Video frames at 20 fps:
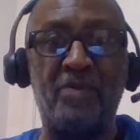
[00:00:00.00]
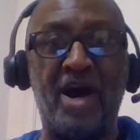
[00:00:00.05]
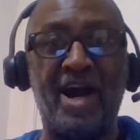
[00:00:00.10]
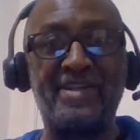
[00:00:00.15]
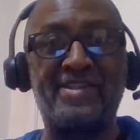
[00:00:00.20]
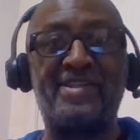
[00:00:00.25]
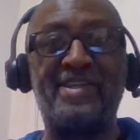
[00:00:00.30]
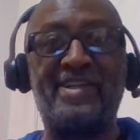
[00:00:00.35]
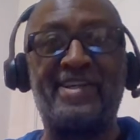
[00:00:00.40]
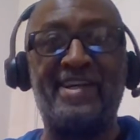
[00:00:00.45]

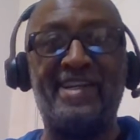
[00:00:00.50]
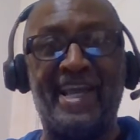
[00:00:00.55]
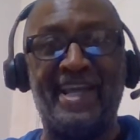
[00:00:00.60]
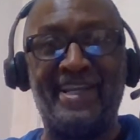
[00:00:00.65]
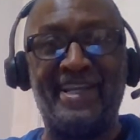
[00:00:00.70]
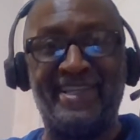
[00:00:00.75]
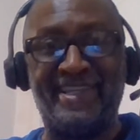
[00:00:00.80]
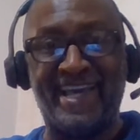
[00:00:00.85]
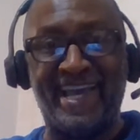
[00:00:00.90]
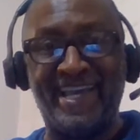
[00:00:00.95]

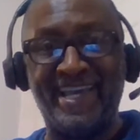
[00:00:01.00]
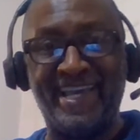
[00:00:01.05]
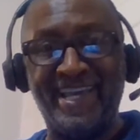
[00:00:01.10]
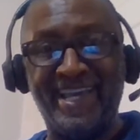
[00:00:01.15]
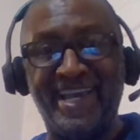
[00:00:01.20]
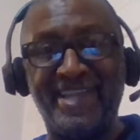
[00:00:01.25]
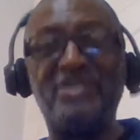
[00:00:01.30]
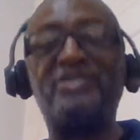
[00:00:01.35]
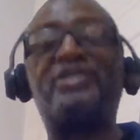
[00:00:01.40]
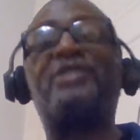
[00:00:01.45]
articulating that,
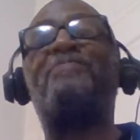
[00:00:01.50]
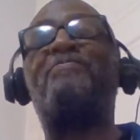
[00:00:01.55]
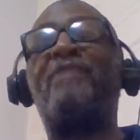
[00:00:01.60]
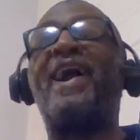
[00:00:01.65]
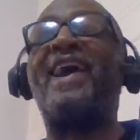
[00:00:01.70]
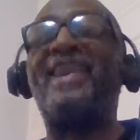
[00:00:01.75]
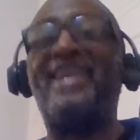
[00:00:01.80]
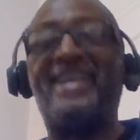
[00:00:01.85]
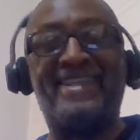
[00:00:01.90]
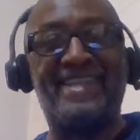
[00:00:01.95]
and you're
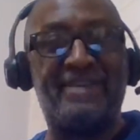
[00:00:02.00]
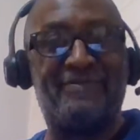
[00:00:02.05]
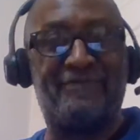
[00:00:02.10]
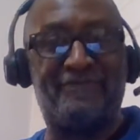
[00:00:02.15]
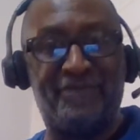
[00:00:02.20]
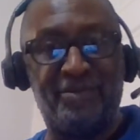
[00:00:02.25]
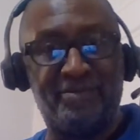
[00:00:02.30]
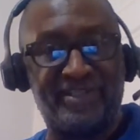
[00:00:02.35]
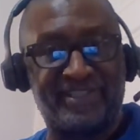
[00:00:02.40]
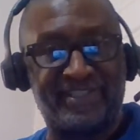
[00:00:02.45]
spreading that
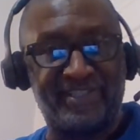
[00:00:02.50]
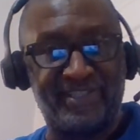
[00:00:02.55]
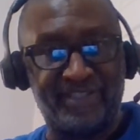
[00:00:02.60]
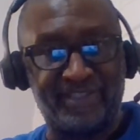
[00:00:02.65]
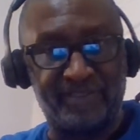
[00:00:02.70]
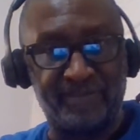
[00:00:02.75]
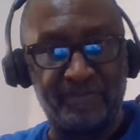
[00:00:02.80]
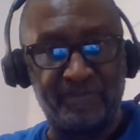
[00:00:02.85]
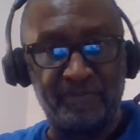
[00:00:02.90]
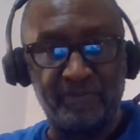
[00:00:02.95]

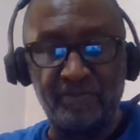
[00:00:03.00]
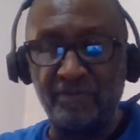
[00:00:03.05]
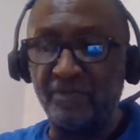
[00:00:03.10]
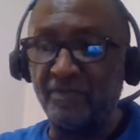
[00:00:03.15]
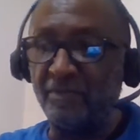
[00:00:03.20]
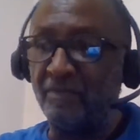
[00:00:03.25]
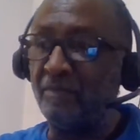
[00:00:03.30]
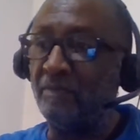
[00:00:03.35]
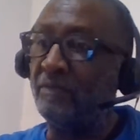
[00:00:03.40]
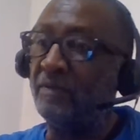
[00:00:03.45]
foolishness.
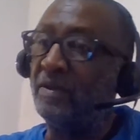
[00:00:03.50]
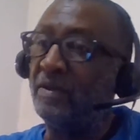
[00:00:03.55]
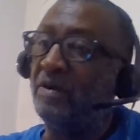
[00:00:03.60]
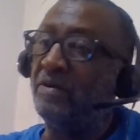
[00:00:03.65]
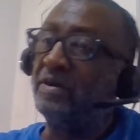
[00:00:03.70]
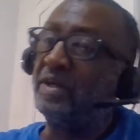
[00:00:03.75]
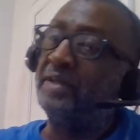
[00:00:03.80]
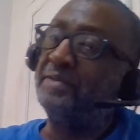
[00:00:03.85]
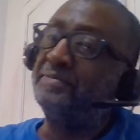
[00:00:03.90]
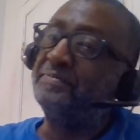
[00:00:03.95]

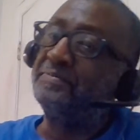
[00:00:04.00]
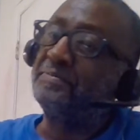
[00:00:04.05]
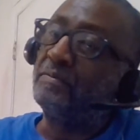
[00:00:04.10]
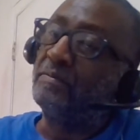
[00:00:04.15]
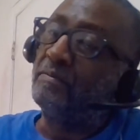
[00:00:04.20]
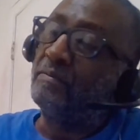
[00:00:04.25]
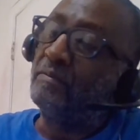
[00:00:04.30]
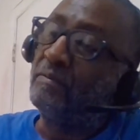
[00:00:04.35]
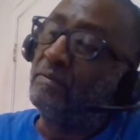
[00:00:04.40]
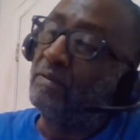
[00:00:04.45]
Okay.
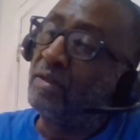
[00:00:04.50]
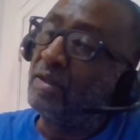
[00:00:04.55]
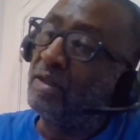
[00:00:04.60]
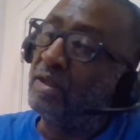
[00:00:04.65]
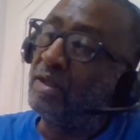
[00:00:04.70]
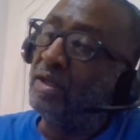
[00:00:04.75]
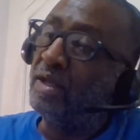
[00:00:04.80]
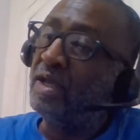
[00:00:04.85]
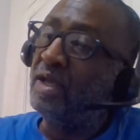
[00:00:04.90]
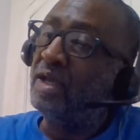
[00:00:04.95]

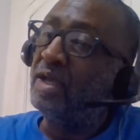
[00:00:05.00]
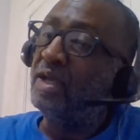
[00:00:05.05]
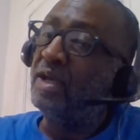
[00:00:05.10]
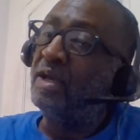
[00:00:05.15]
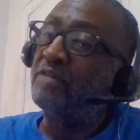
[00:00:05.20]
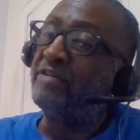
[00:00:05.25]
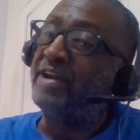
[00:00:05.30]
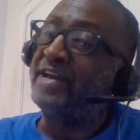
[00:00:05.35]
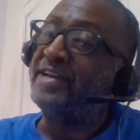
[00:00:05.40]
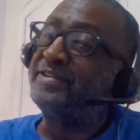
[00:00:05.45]

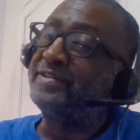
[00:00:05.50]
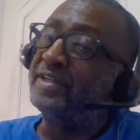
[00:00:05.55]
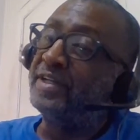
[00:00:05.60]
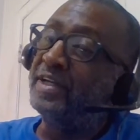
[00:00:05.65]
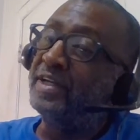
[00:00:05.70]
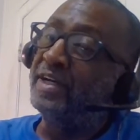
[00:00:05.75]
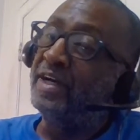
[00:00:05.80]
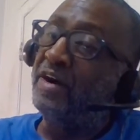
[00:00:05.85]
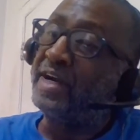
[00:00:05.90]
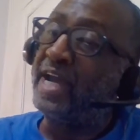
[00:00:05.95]
Race.
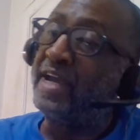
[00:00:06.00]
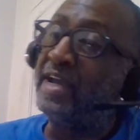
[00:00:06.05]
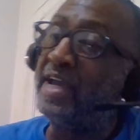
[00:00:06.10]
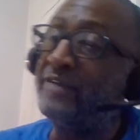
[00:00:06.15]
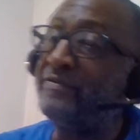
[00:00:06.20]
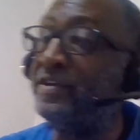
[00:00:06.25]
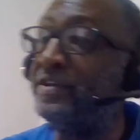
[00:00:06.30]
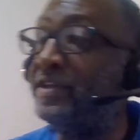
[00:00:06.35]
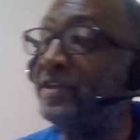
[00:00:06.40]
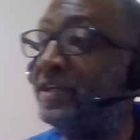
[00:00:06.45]
Okay, if
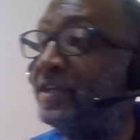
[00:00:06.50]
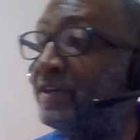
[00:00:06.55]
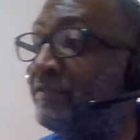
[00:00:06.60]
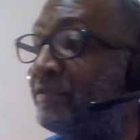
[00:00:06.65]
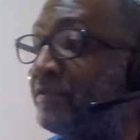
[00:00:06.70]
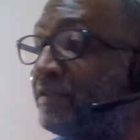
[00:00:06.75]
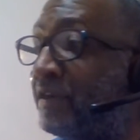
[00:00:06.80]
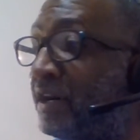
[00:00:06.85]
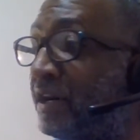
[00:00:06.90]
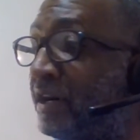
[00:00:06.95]
you think
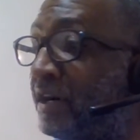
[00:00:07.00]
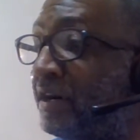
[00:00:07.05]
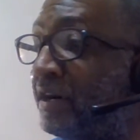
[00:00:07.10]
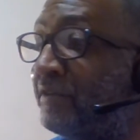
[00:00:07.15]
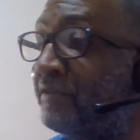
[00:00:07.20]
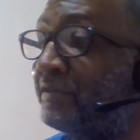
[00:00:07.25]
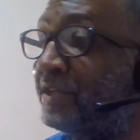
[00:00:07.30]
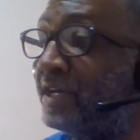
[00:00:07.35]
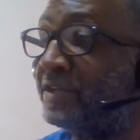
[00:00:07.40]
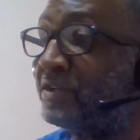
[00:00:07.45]

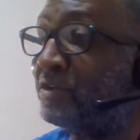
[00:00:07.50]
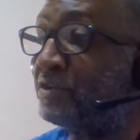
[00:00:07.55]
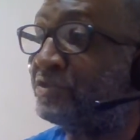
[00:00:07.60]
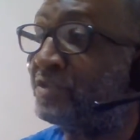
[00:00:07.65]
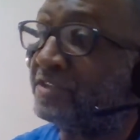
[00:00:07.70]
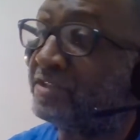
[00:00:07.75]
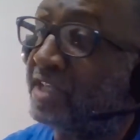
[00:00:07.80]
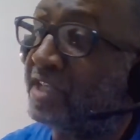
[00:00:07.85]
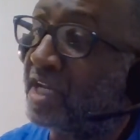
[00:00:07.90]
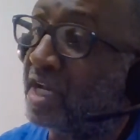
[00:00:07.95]
of there's no
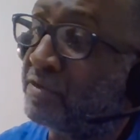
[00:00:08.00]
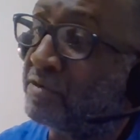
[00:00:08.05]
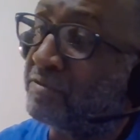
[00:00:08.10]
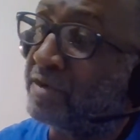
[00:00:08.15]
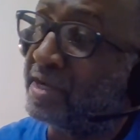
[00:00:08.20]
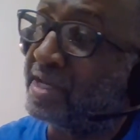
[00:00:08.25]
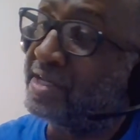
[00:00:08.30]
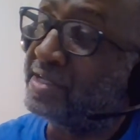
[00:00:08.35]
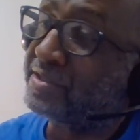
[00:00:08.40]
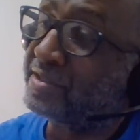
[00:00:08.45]
such thing of a
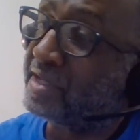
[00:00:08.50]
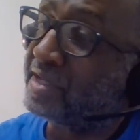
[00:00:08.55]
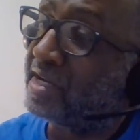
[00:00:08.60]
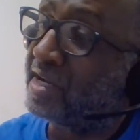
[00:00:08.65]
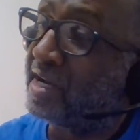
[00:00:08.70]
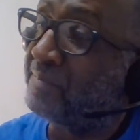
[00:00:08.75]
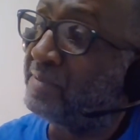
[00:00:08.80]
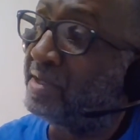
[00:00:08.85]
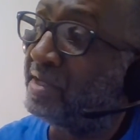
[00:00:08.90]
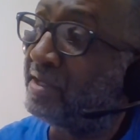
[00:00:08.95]
race. A